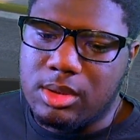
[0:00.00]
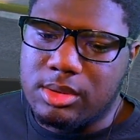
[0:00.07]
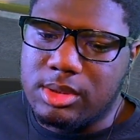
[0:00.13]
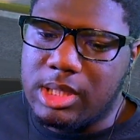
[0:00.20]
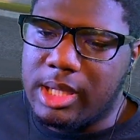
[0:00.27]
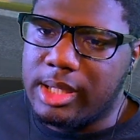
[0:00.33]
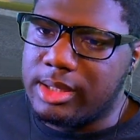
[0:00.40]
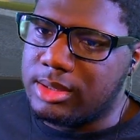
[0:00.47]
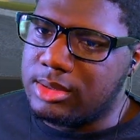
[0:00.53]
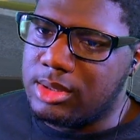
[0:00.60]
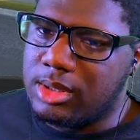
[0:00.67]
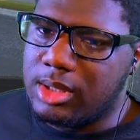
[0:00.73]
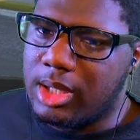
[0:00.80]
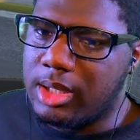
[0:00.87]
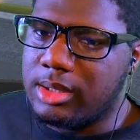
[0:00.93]
Yeah,
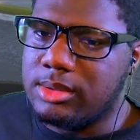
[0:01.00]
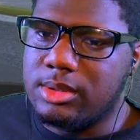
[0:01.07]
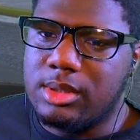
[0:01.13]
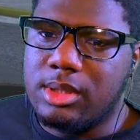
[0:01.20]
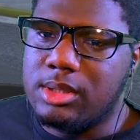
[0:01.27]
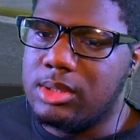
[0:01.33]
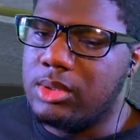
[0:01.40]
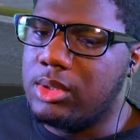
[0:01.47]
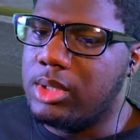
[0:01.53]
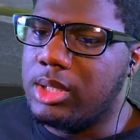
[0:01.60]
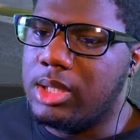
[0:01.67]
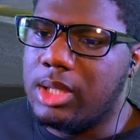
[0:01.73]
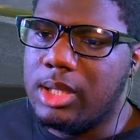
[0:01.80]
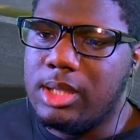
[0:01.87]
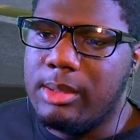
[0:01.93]
okay.
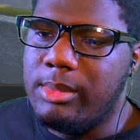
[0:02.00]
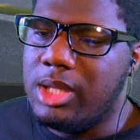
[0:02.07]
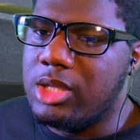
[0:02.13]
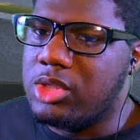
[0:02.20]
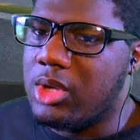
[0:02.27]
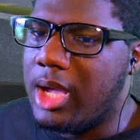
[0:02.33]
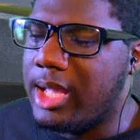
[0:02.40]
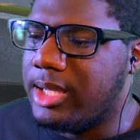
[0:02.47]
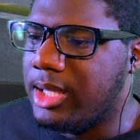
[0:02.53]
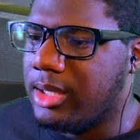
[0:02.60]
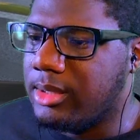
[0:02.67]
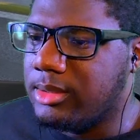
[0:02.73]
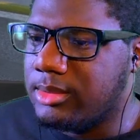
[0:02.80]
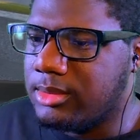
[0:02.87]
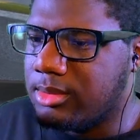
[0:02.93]
Let me get your ID.
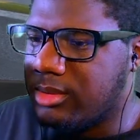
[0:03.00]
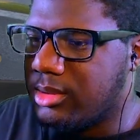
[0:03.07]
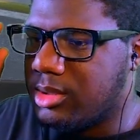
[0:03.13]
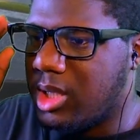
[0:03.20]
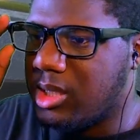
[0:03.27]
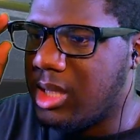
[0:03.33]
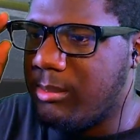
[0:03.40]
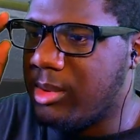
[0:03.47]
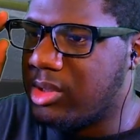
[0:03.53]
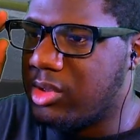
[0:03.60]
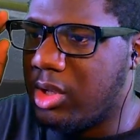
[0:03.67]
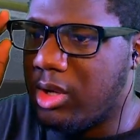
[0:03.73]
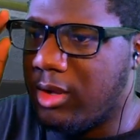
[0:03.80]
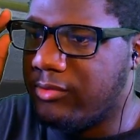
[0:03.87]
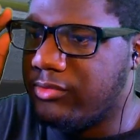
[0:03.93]
That's, I'm gonna
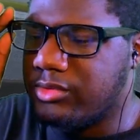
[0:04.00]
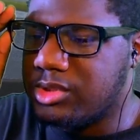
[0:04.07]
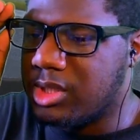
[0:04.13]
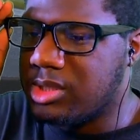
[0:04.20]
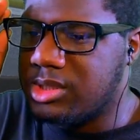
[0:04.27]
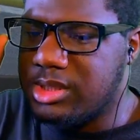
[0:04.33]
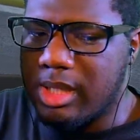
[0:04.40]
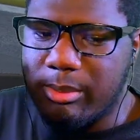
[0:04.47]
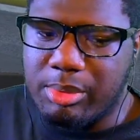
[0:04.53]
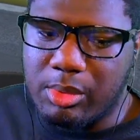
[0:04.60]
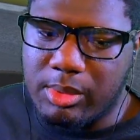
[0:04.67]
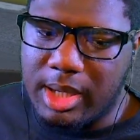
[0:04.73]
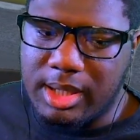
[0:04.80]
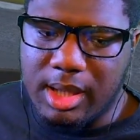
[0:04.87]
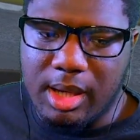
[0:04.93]
start off just simple
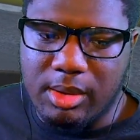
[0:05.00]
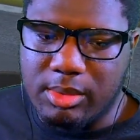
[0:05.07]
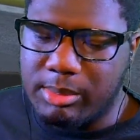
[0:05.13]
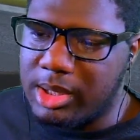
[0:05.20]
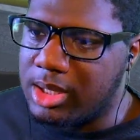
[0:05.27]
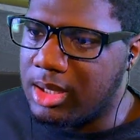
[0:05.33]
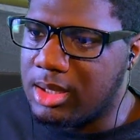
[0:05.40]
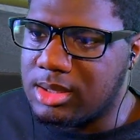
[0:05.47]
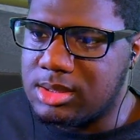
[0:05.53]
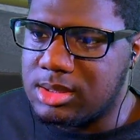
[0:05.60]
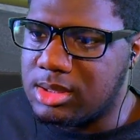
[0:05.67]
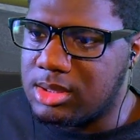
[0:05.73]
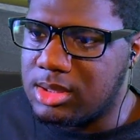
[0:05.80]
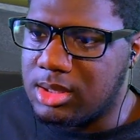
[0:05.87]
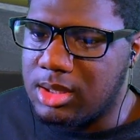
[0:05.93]
right now because.
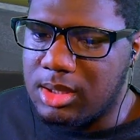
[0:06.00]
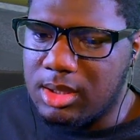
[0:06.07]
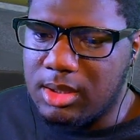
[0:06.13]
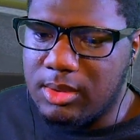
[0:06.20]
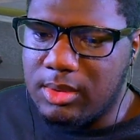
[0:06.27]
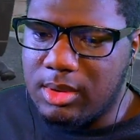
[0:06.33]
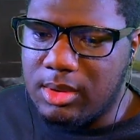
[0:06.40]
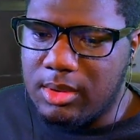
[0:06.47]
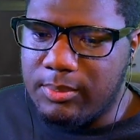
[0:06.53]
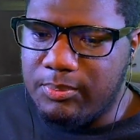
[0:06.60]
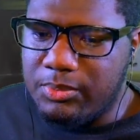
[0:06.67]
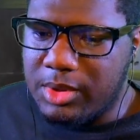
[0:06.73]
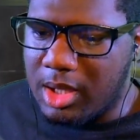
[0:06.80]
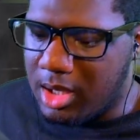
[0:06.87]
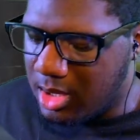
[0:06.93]
Thanks.
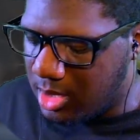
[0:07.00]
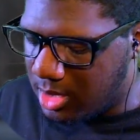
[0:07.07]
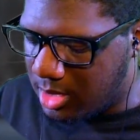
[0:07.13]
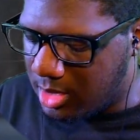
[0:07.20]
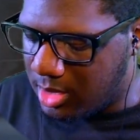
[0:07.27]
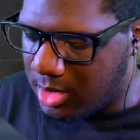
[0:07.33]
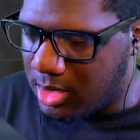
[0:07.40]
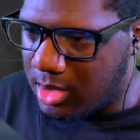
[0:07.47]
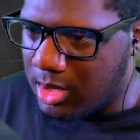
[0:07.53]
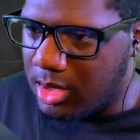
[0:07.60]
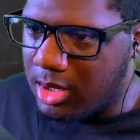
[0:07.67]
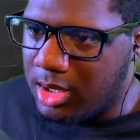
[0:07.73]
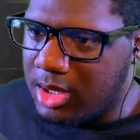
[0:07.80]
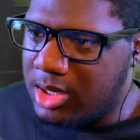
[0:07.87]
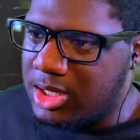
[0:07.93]
All right,
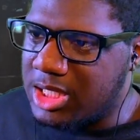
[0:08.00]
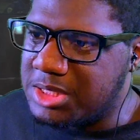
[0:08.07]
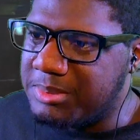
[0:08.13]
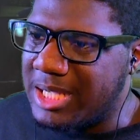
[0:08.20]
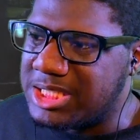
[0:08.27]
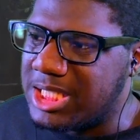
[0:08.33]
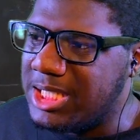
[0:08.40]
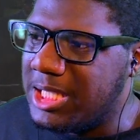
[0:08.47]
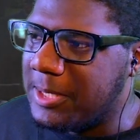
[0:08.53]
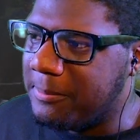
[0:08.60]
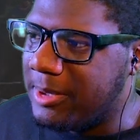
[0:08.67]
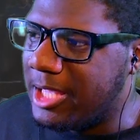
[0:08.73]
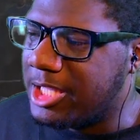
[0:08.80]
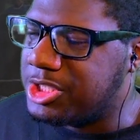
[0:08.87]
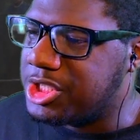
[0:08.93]
dispatch. I need a
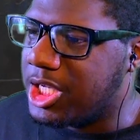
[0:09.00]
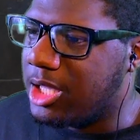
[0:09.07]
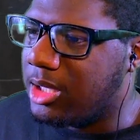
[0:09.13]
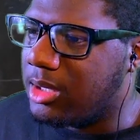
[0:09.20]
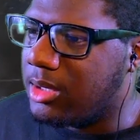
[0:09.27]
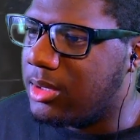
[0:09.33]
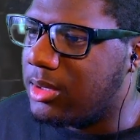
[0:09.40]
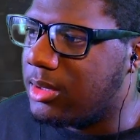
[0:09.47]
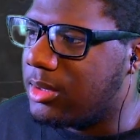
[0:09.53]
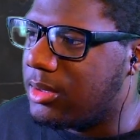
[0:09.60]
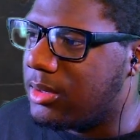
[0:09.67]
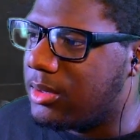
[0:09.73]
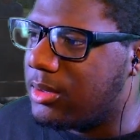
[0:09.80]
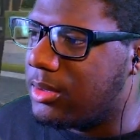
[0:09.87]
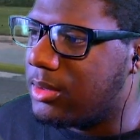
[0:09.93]
ped check.
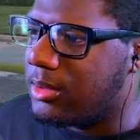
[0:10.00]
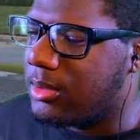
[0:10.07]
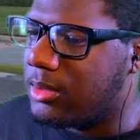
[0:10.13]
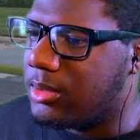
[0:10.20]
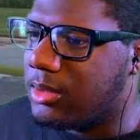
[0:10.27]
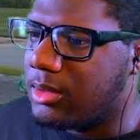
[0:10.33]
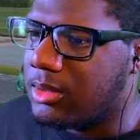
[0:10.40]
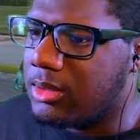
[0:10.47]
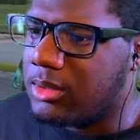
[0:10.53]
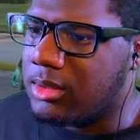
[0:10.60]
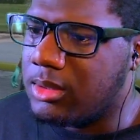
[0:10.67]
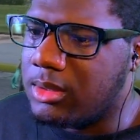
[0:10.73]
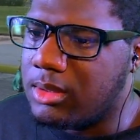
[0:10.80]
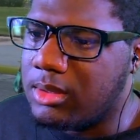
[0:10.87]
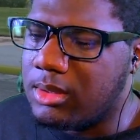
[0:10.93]
Wow,
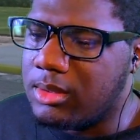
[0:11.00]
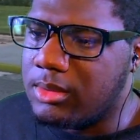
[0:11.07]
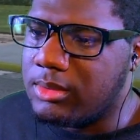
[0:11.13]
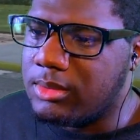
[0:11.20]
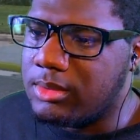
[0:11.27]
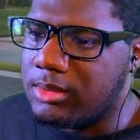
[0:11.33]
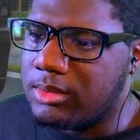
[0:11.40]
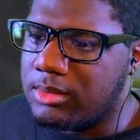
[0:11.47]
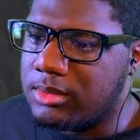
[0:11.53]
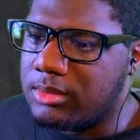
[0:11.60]
this is a tough one.